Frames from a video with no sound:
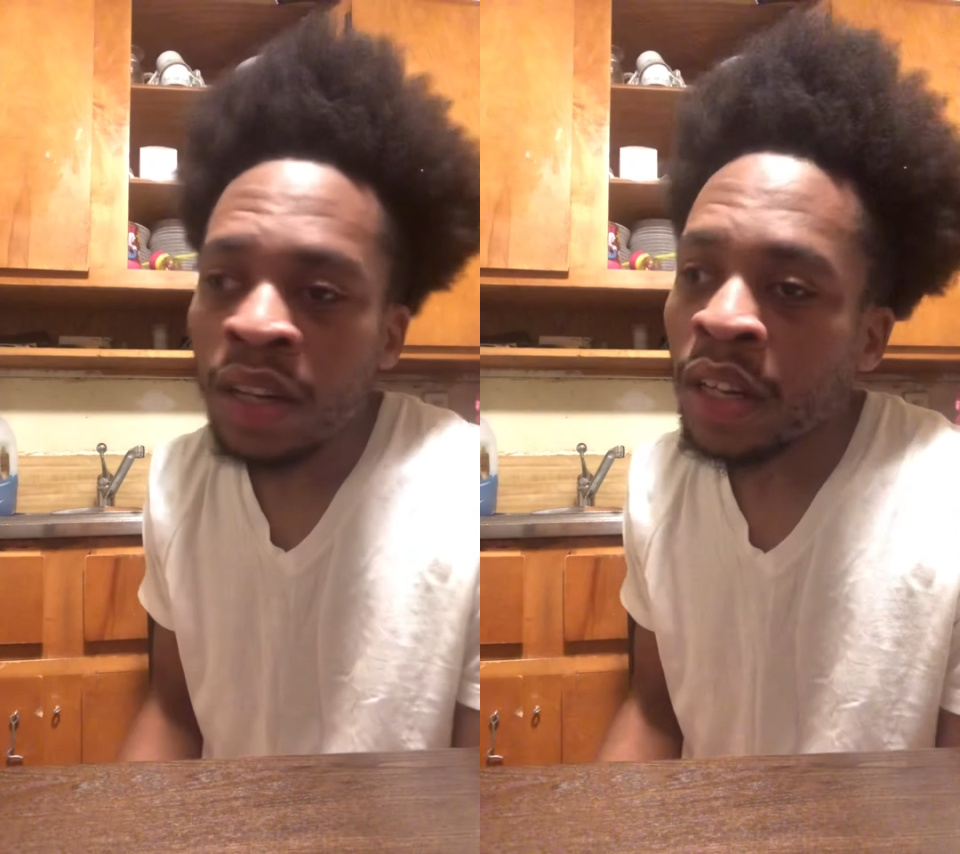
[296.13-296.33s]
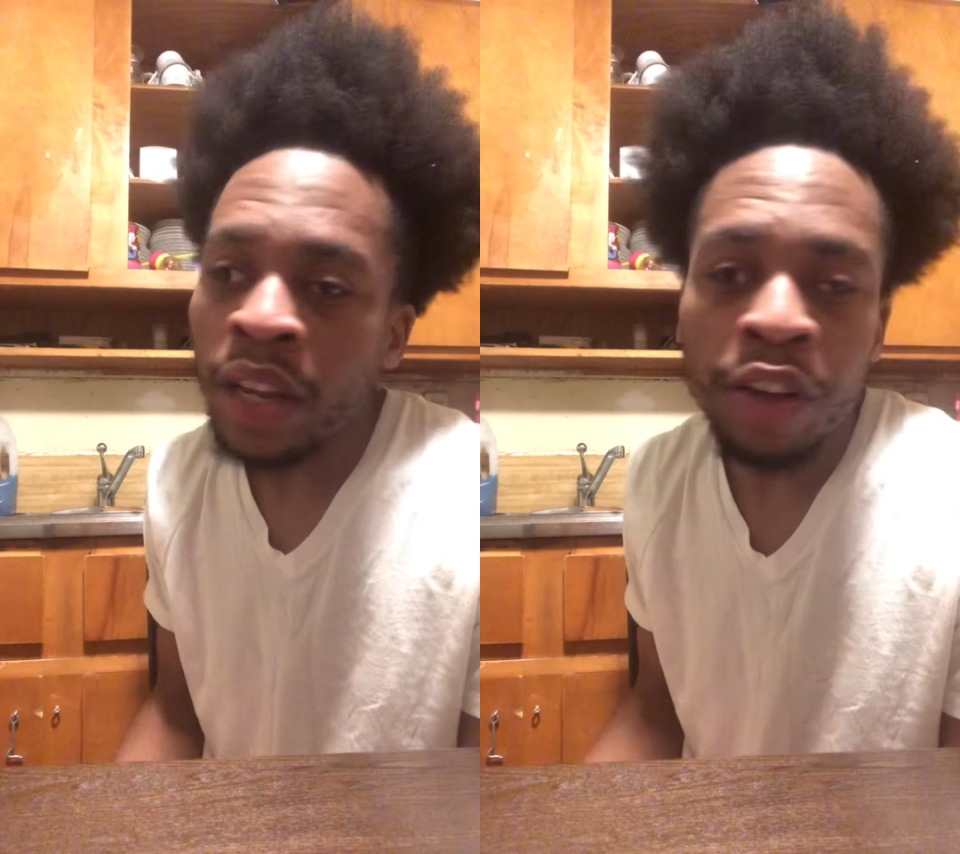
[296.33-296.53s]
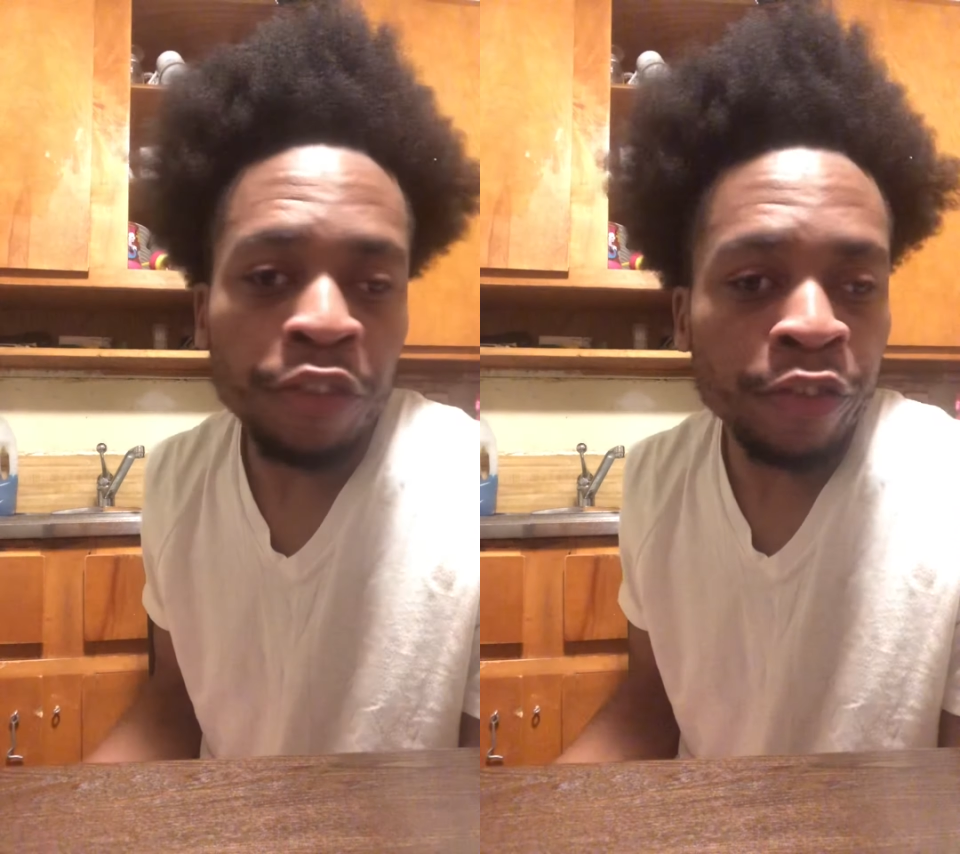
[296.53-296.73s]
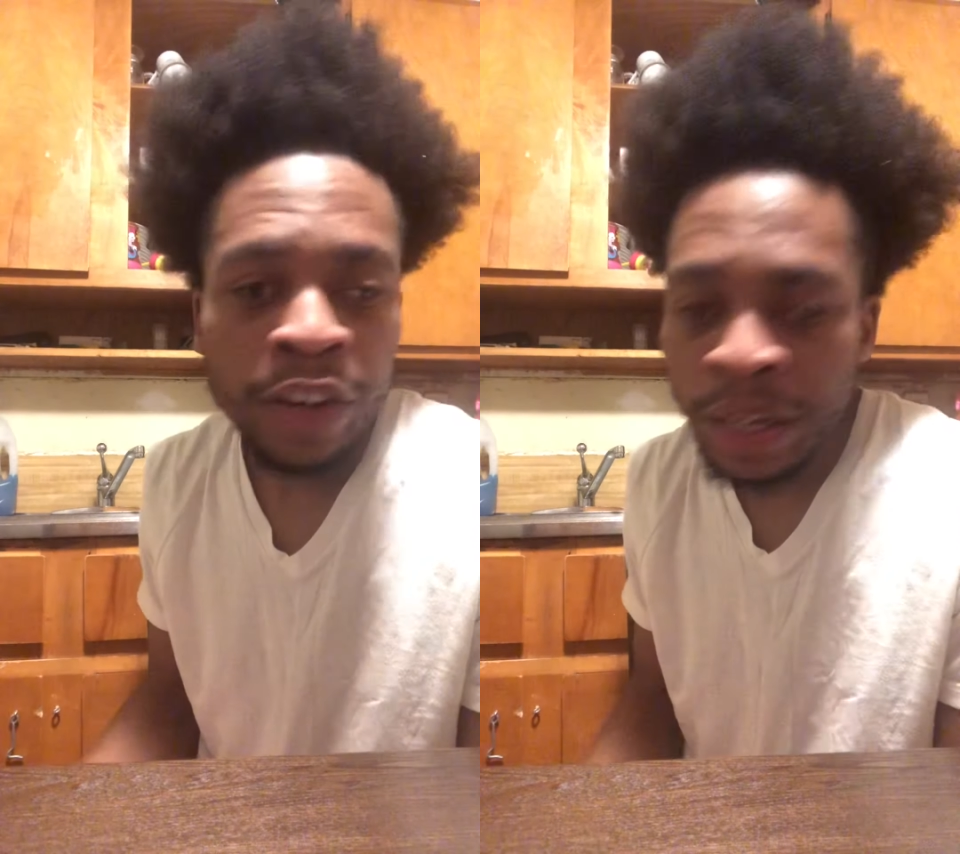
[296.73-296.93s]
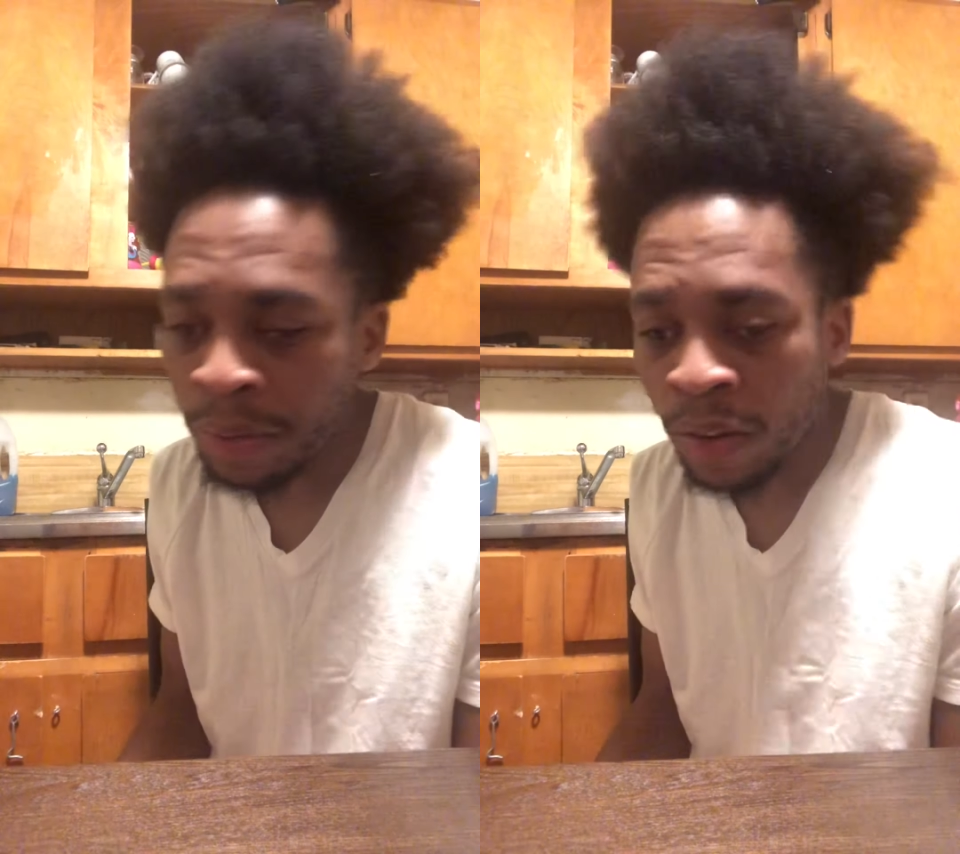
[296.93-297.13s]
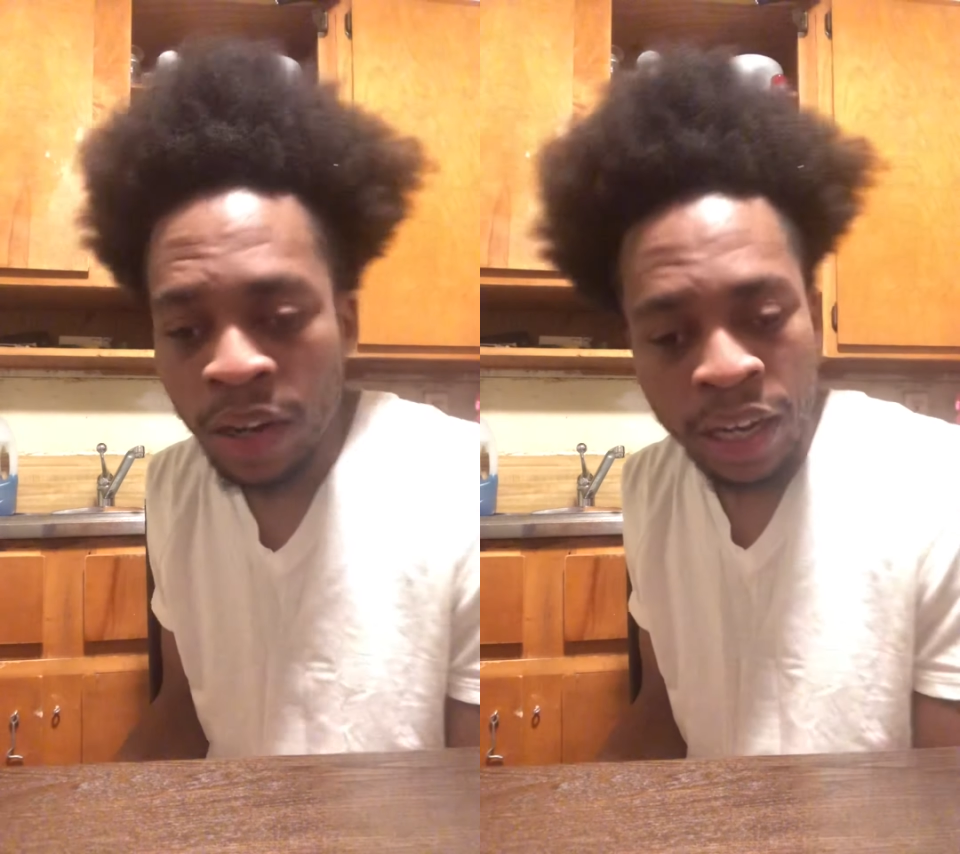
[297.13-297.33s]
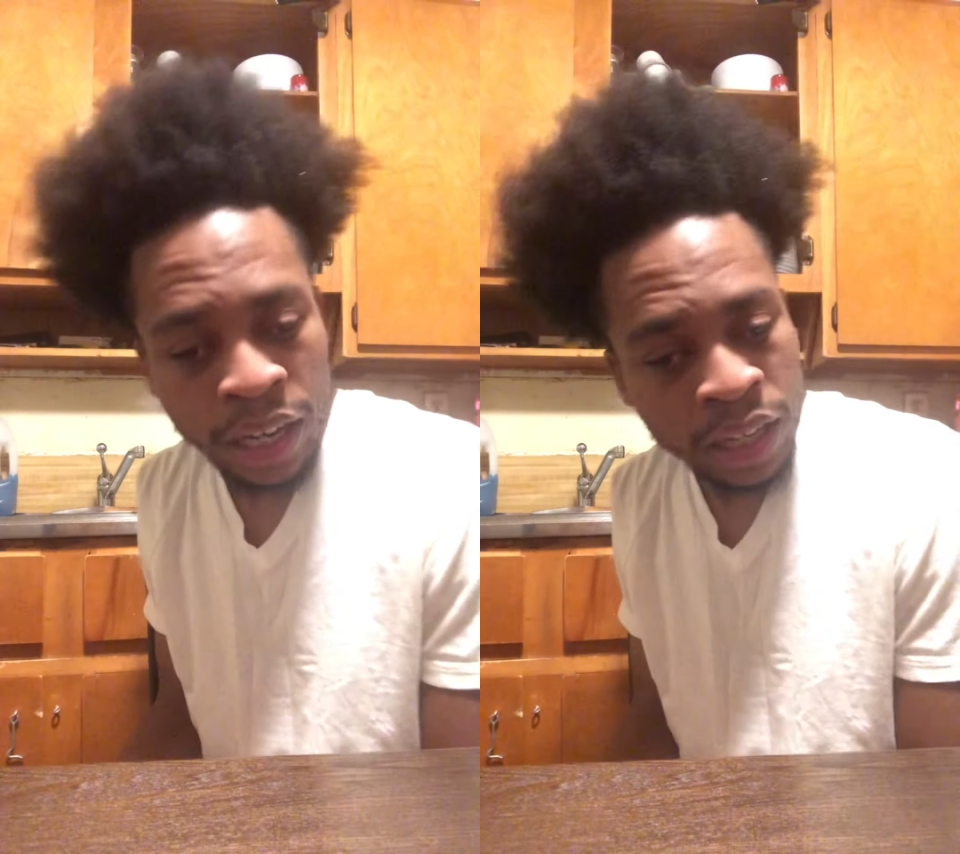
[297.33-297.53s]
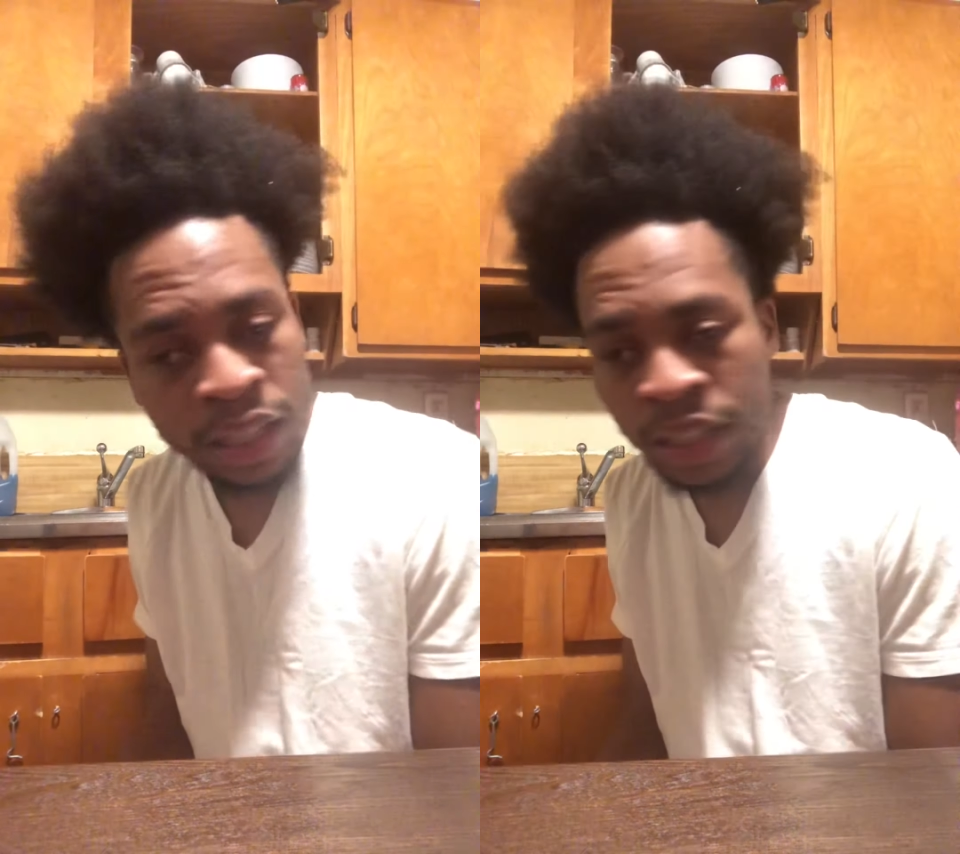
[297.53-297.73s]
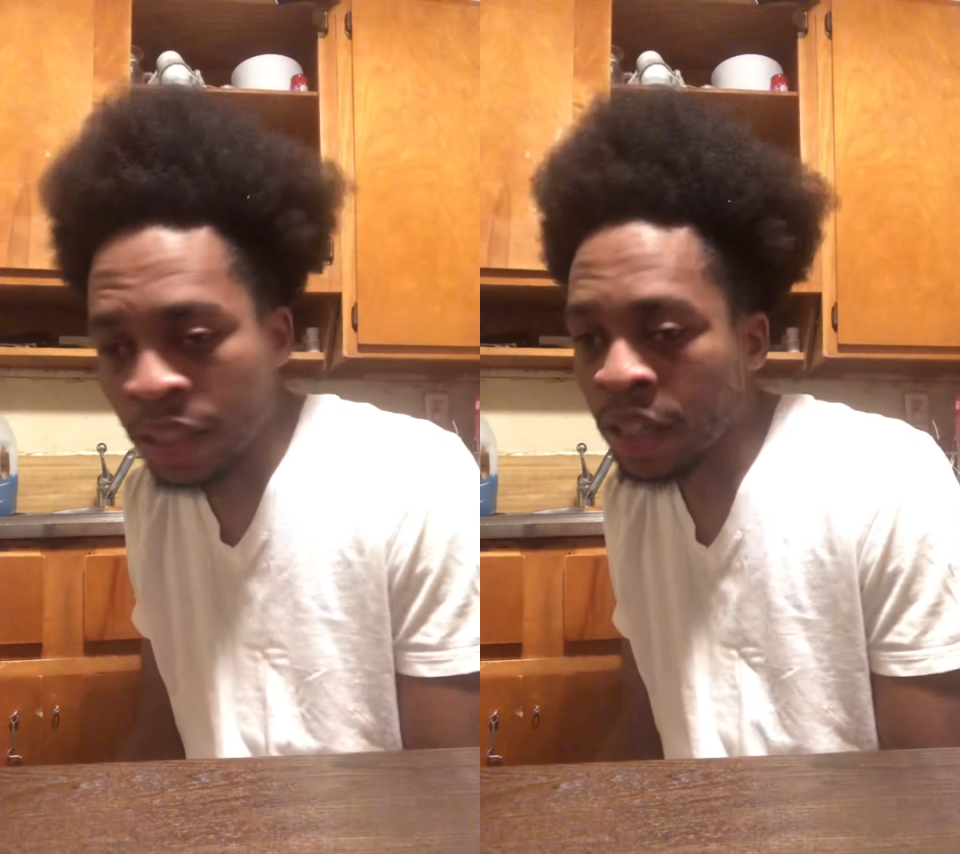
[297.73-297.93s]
they frame R. Kelly.